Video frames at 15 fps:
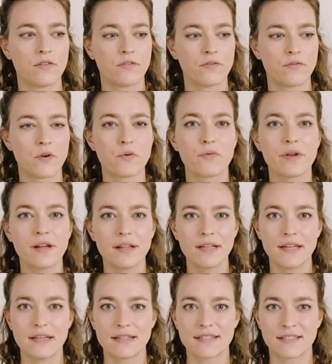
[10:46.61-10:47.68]

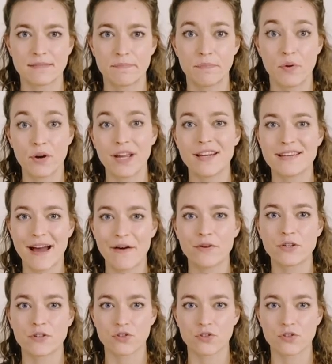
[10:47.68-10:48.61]
really putting down your